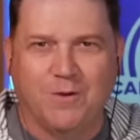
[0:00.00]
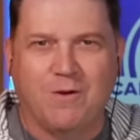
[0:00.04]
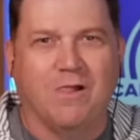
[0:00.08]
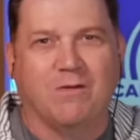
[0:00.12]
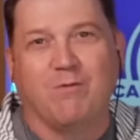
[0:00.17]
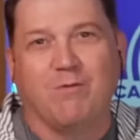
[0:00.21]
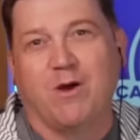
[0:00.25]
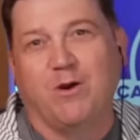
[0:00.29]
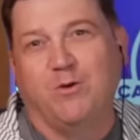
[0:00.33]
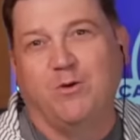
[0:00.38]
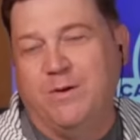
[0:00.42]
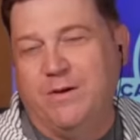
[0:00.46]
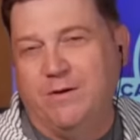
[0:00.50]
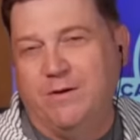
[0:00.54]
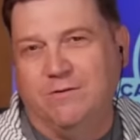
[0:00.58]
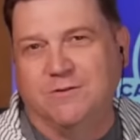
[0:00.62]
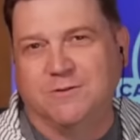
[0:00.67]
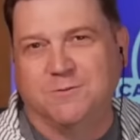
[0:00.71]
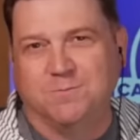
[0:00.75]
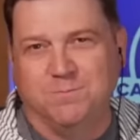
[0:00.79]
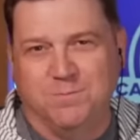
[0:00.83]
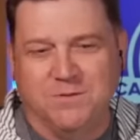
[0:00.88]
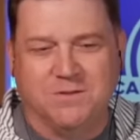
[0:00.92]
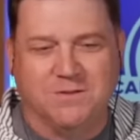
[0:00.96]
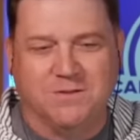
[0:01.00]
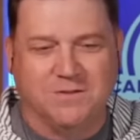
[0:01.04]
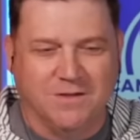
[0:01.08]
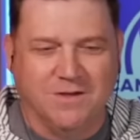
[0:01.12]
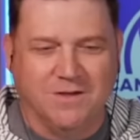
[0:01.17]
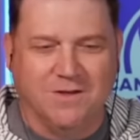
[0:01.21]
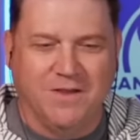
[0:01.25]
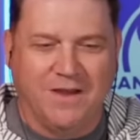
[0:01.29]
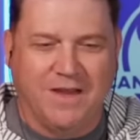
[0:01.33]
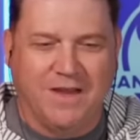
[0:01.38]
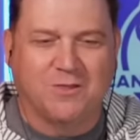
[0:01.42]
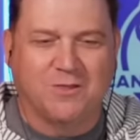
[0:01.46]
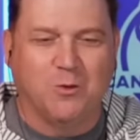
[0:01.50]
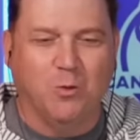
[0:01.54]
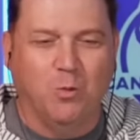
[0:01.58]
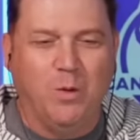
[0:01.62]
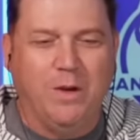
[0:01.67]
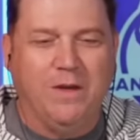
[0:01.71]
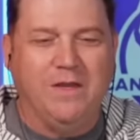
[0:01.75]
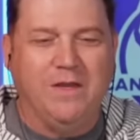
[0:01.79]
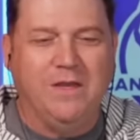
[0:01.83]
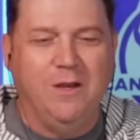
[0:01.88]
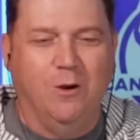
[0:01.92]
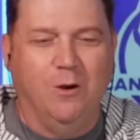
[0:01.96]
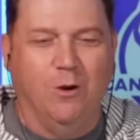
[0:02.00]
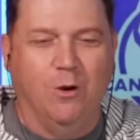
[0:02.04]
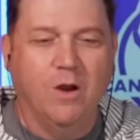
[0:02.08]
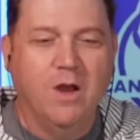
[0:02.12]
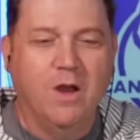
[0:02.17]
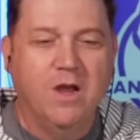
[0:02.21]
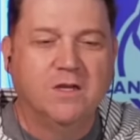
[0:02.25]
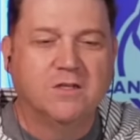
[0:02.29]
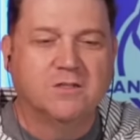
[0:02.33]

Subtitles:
Colorado Eagles, but they get the win here.